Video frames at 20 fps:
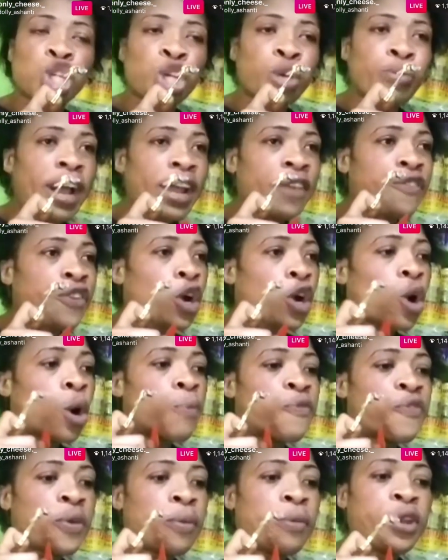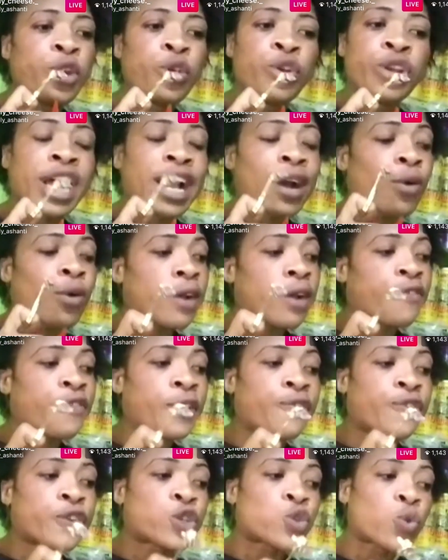She if you come to me, nothing I go and
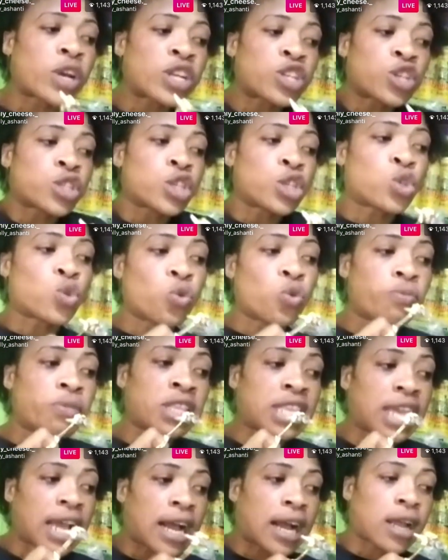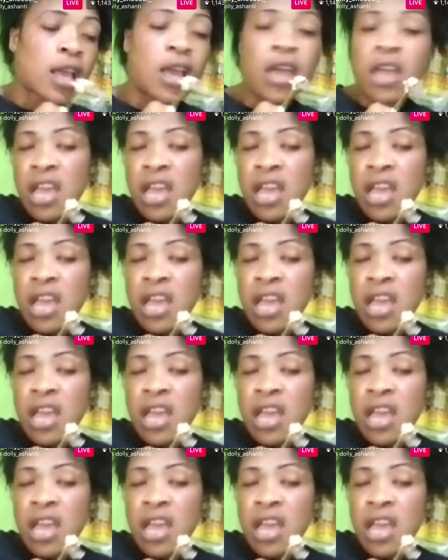tell the truth. Just the truth me talk.